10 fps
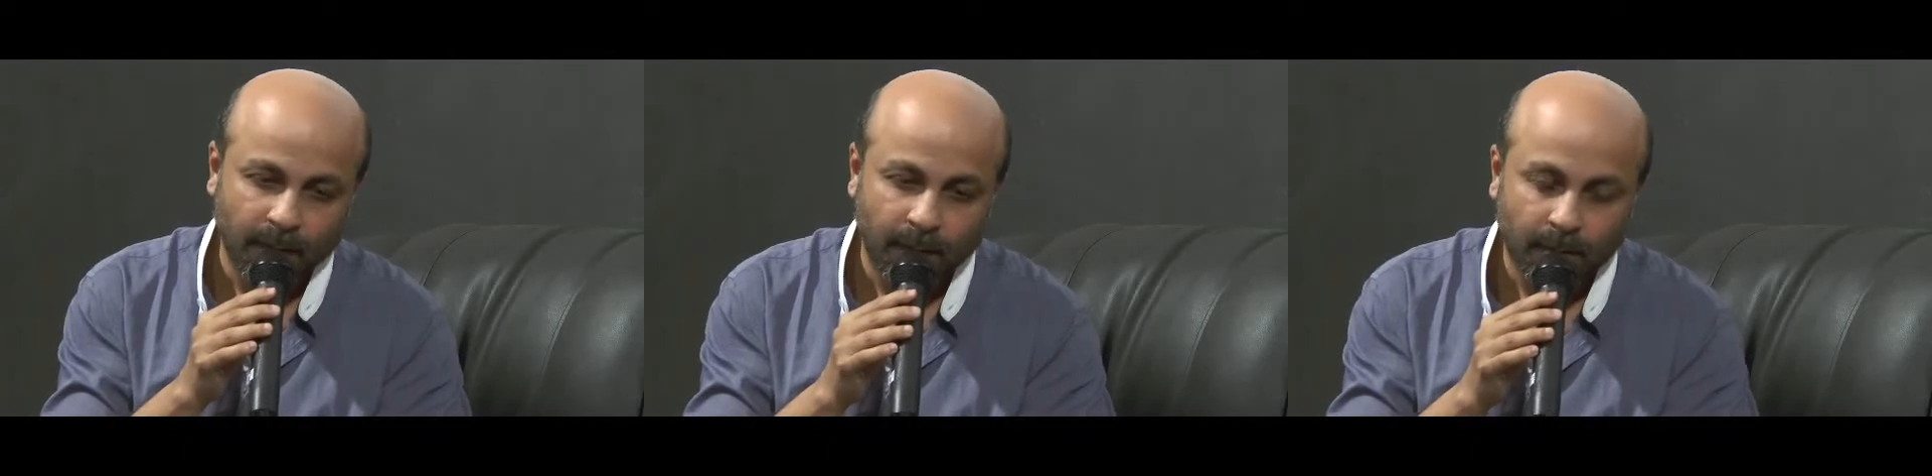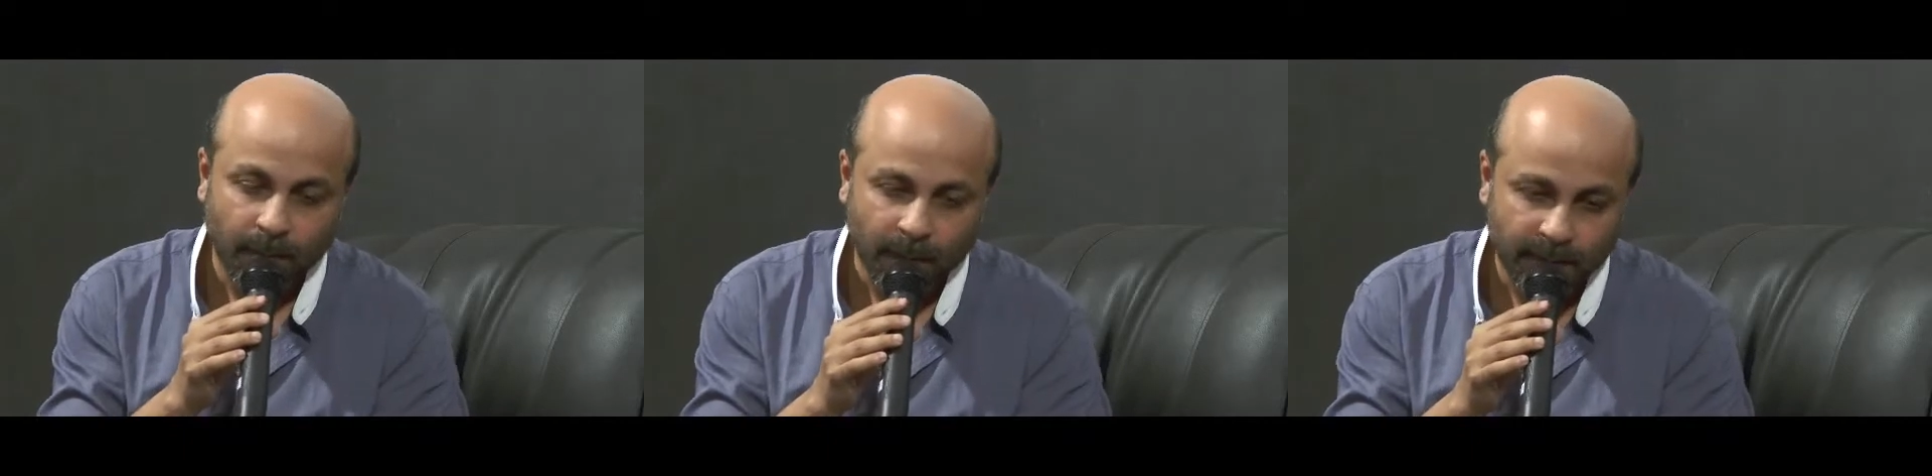
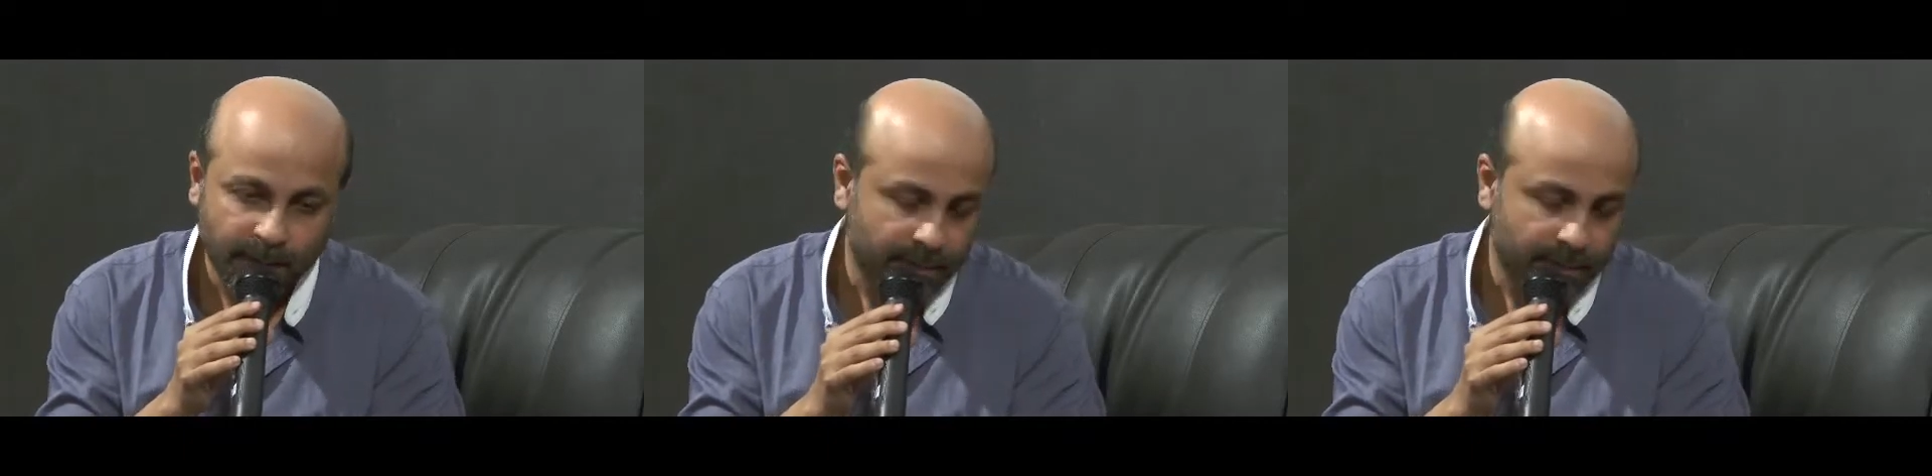But